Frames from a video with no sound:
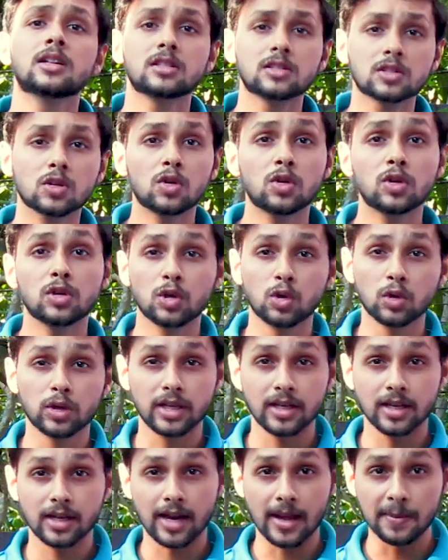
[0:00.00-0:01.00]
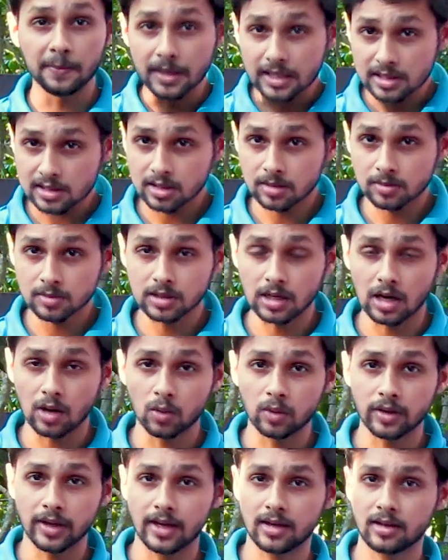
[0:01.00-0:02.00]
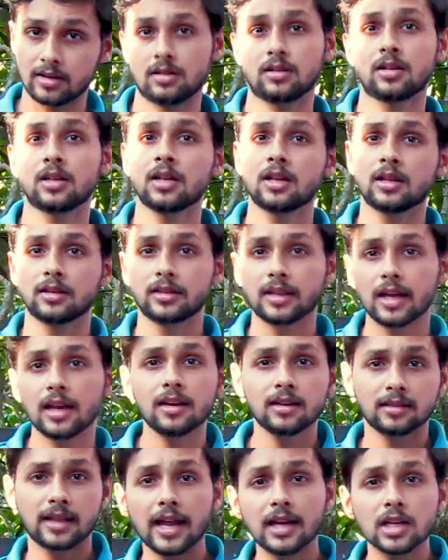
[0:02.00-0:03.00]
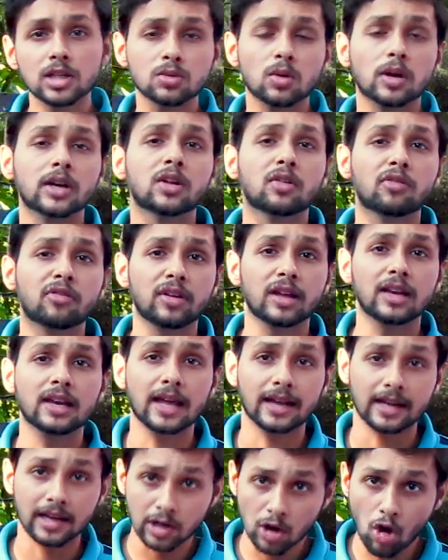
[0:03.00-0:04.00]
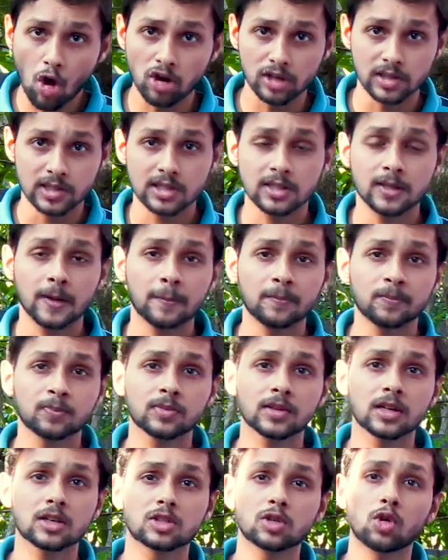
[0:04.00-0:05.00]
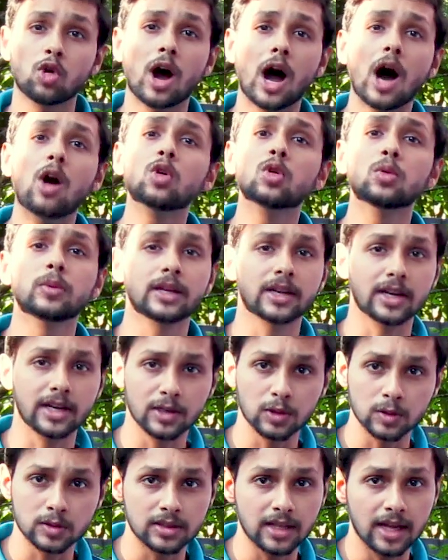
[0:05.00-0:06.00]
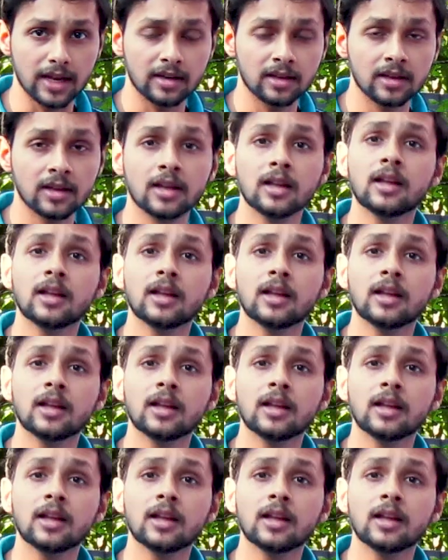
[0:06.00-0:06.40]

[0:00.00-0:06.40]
So you hear a mixed up sound and then that is what you feel like a noise. So how do we reduce that?